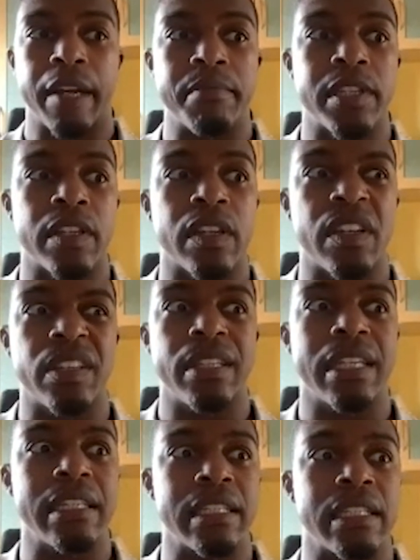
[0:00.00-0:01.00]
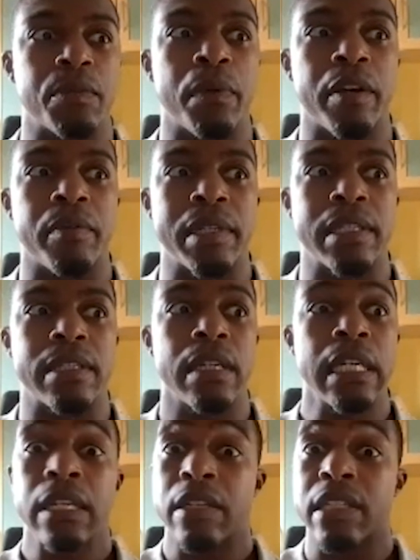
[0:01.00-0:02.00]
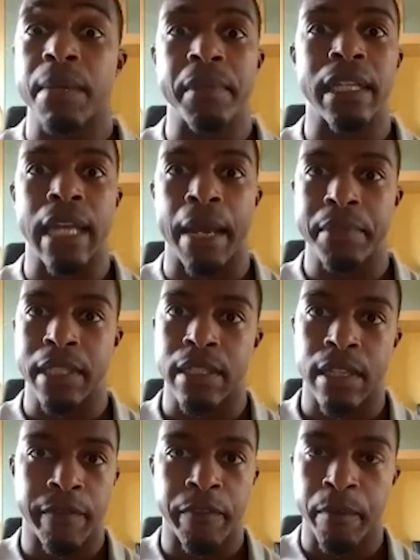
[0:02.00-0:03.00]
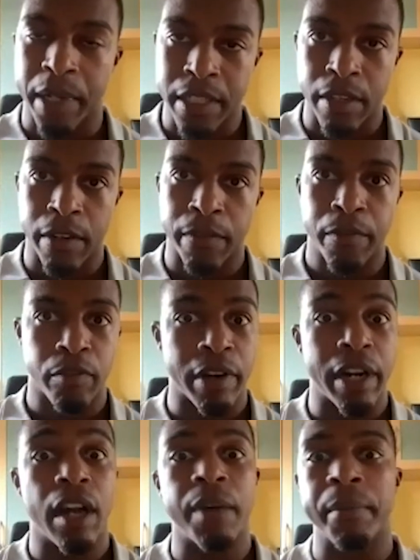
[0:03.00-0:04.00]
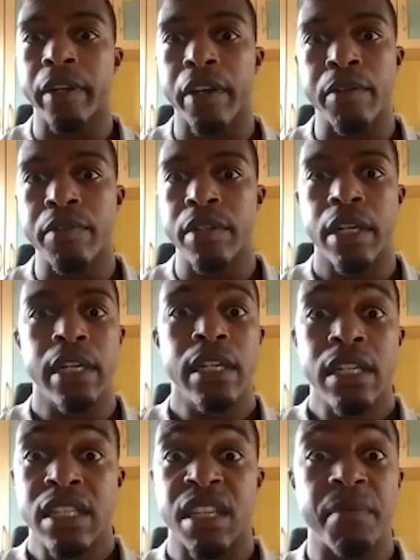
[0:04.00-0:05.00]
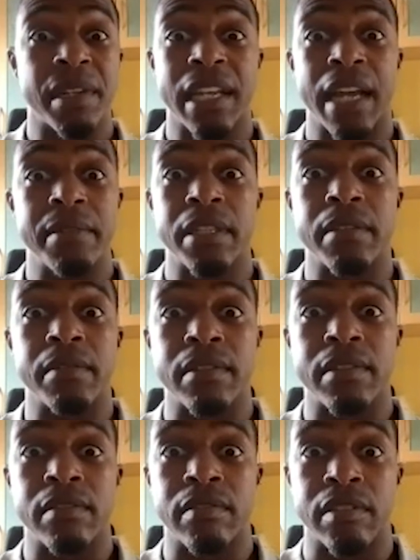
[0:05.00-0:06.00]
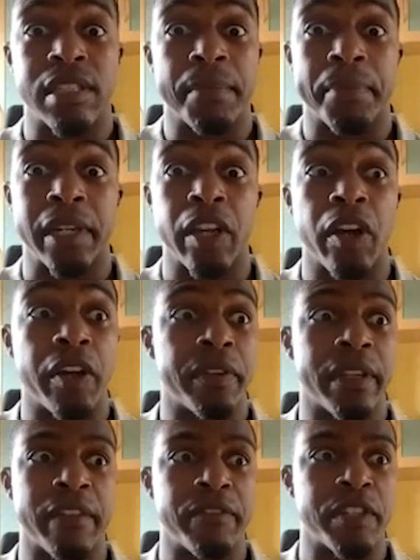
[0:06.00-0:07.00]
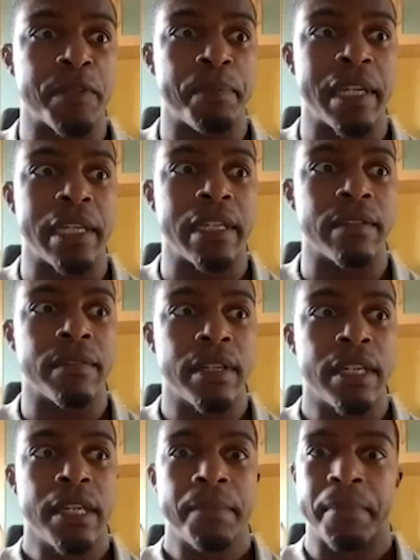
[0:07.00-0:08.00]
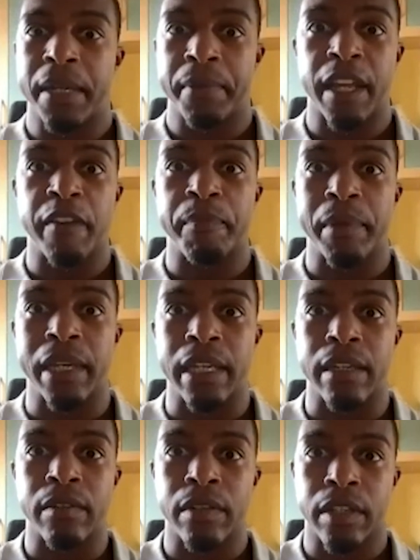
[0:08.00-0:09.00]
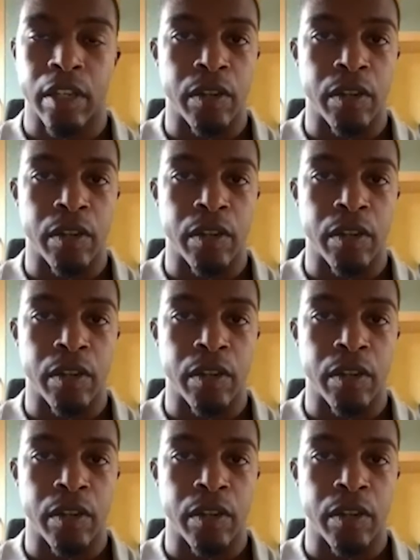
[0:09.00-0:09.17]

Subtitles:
So the good thing is as well, is because some of the captains, like for myself, great, I'm a coach. Some of the captains just simply are. They've just been people that have been,